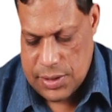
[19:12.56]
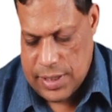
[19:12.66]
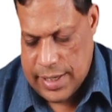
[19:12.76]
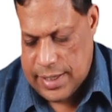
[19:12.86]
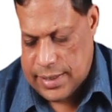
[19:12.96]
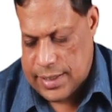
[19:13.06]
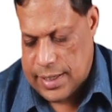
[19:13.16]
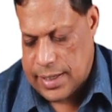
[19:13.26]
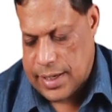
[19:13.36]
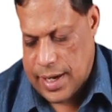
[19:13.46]
Second
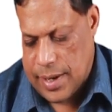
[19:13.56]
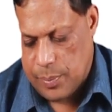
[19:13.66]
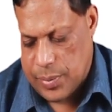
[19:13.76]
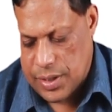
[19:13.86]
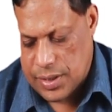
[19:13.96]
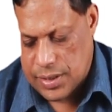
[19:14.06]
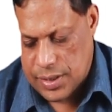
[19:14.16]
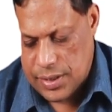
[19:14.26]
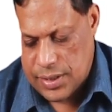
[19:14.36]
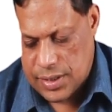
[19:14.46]
center appears
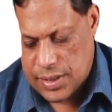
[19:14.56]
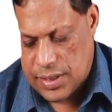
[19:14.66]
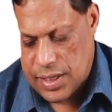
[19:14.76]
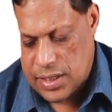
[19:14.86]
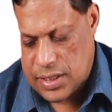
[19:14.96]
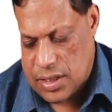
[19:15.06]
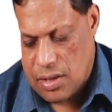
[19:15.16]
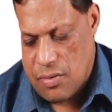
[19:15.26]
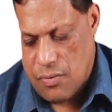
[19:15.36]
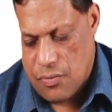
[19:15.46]
in
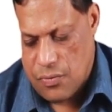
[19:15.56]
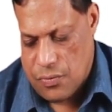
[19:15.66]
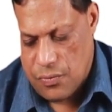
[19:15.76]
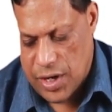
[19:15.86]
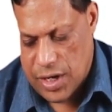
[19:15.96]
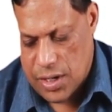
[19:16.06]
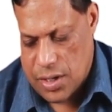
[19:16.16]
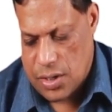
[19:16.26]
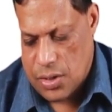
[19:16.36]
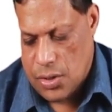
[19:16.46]
6th week
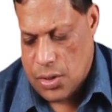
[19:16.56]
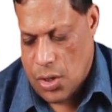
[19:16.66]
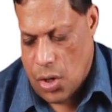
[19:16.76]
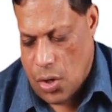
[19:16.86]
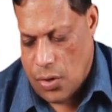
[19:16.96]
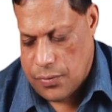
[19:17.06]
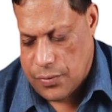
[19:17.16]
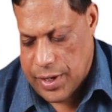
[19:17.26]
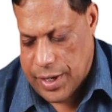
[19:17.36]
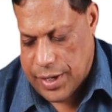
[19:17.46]
of
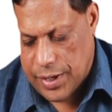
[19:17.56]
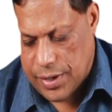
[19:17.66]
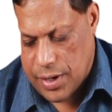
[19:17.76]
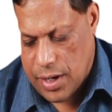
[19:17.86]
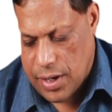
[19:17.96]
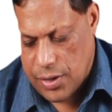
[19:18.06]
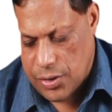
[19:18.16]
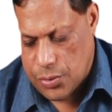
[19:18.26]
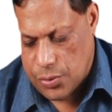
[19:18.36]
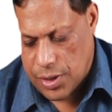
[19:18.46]

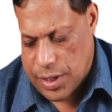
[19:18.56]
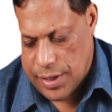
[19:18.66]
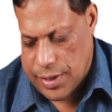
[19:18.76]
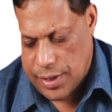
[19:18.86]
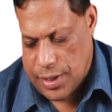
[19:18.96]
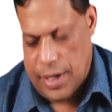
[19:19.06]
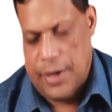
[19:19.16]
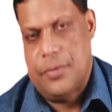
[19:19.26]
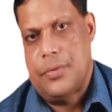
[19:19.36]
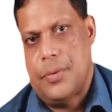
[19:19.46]
intrauterine life.